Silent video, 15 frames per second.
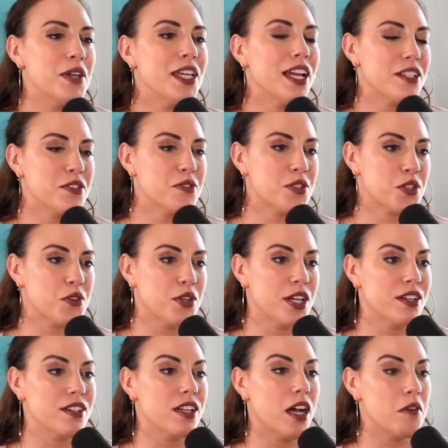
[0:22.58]
he got to his
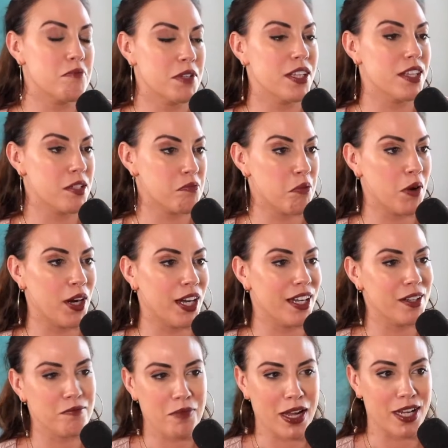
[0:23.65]
career up to this
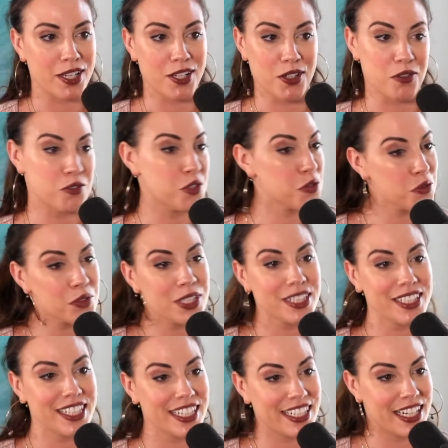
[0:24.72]
point by you know truly
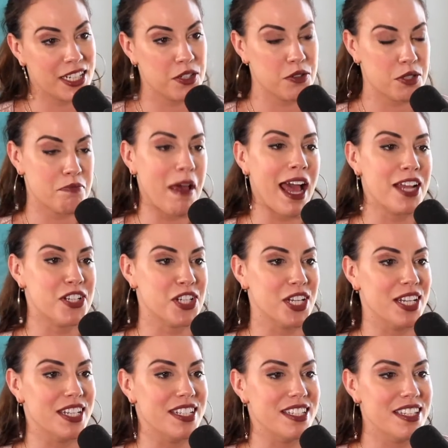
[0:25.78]
leaning into his
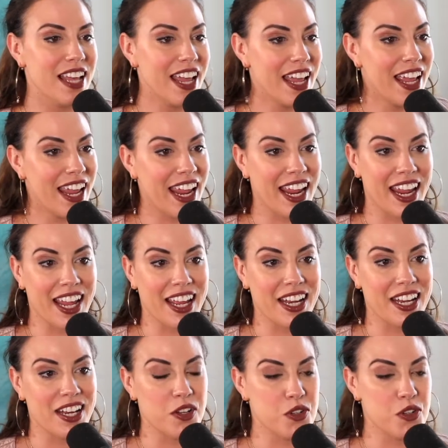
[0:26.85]
passions and